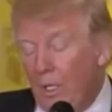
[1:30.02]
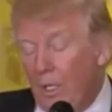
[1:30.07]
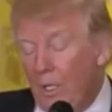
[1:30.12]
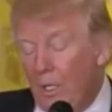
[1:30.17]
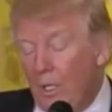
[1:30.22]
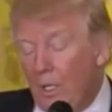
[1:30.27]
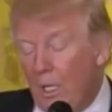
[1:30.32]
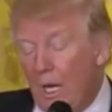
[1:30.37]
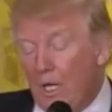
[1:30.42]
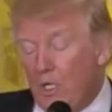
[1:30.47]

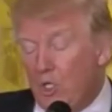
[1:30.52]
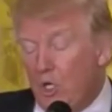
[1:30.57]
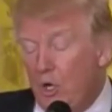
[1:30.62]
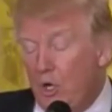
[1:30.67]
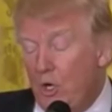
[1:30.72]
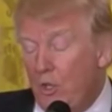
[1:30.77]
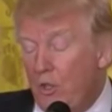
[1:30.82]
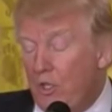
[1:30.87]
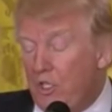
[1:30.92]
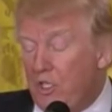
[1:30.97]
I turn
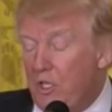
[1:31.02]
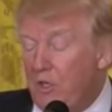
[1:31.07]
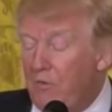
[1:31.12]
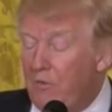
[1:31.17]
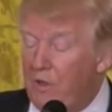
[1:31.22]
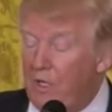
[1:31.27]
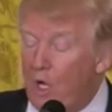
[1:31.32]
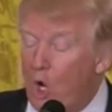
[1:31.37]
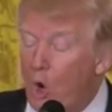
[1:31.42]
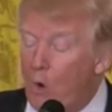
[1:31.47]
on the
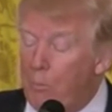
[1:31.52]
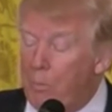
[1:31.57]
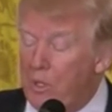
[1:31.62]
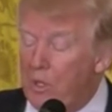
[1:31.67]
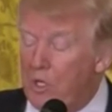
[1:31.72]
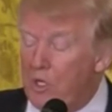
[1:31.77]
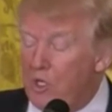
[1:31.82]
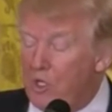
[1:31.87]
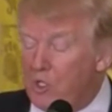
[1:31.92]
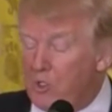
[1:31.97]
TV, open the
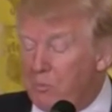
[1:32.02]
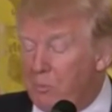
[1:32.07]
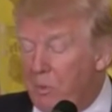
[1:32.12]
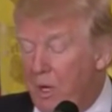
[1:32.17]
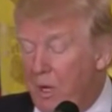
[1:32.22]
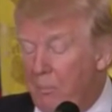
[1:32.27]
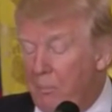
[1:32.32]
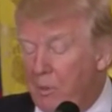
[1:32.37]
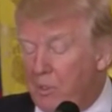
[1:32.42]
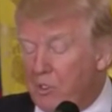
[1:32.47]

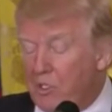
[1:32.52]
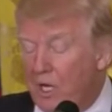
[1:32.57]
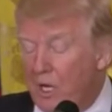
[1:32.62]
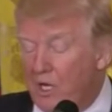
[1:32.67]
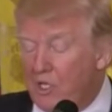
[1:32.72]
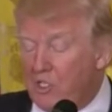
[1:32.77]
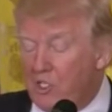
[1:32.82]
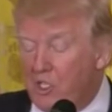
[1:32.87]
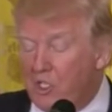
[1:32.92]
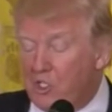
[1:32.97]
newspapers, and I
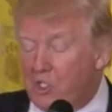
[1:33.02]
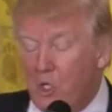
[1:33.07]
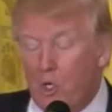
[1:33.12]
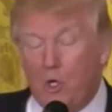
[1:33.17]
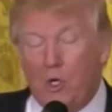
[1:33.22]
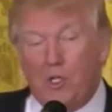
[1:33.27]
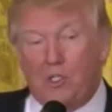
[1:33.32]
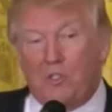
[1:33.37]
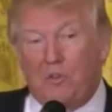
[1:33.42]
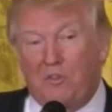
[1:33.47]
see
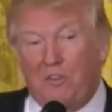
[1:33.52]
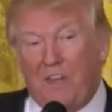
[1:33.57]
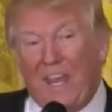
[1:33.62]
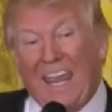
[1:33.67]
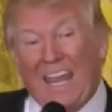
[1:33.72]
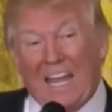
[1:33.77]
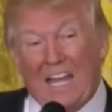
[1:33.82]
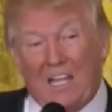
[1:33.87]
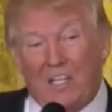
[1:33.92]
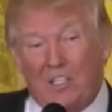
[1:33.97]
stories of
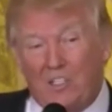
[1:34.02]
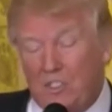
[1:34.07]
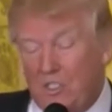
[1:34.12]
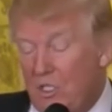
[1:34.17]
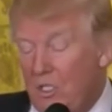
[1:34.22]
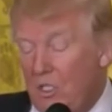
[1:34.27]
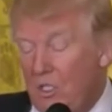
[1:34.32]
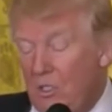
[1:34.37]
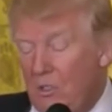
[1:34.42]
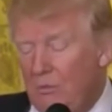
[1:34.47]
chaos.
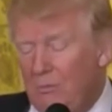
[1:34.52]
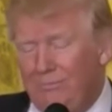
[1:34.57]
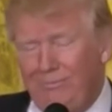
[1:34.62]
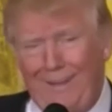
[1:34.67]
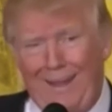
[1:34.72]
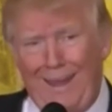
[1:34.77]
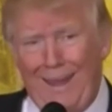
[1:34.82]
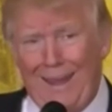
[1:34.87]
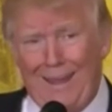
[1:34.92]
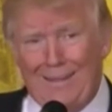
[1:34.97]

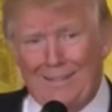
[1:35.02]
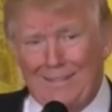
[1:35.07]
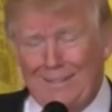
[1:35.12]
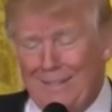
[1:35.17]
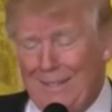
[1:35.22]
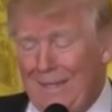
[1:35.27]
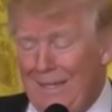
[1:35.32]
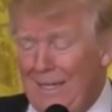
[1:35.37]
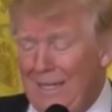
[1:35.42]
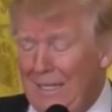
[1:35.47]
Chaos.
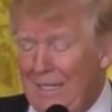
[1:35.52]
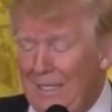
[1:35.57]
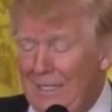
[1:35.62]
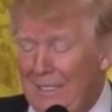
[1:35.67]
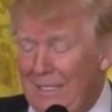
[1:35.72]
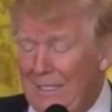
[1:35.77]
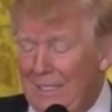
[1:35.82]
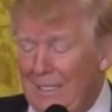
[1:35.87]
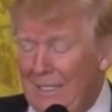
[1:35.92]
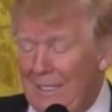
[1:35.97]

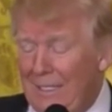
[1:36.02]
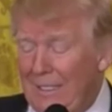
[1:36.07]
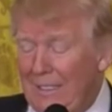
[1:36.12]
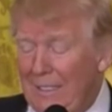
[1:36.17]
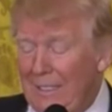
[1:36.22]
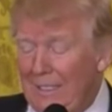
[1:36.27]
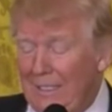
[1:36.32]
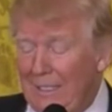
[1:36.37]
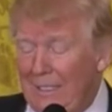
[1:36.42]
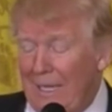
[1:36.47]

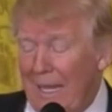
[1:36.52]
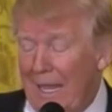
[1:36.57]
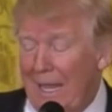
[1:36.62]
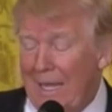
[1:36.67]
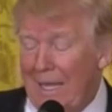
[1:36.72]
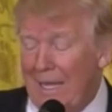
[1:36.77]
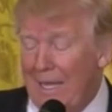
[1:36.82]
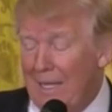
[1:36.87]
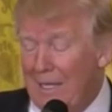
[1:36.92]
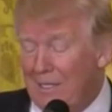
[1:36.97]
Yet
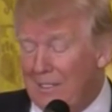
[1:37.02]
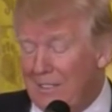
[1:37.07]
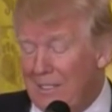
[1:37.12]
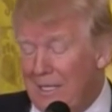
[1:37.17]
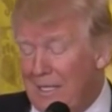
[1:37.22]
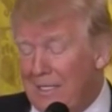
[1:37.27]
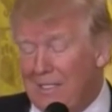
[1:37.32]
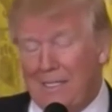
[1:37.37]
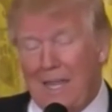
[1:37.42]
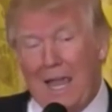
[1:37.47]
it is the
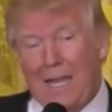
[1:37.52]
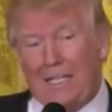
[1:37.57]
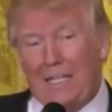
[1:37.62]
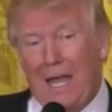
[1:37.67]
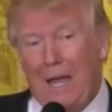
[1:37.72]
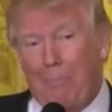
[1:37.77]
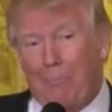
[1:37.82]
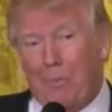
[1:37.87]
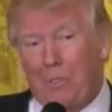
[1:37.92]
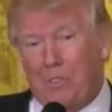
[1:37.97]
exact
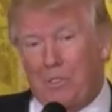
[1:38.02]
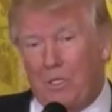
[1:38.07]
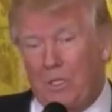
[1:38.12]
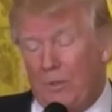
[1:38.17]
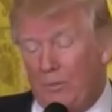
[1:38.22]
opposite.